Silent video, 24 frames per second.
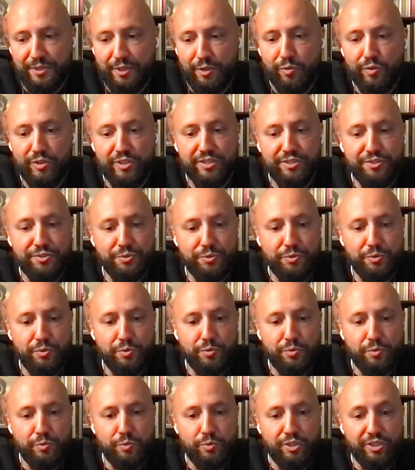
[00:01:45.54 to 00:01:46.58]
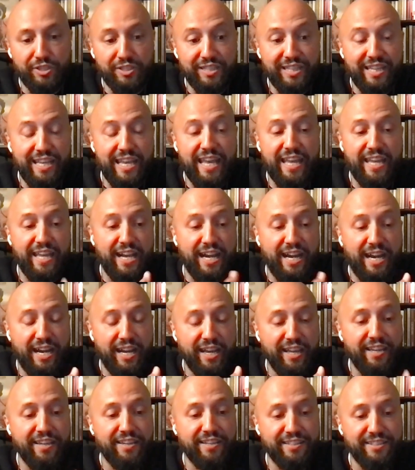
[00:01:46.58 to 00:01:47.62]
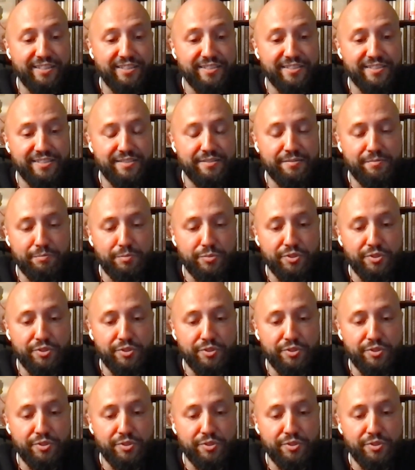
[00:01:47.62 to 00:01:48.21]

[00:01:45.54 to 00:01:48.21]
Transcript: only do what AI is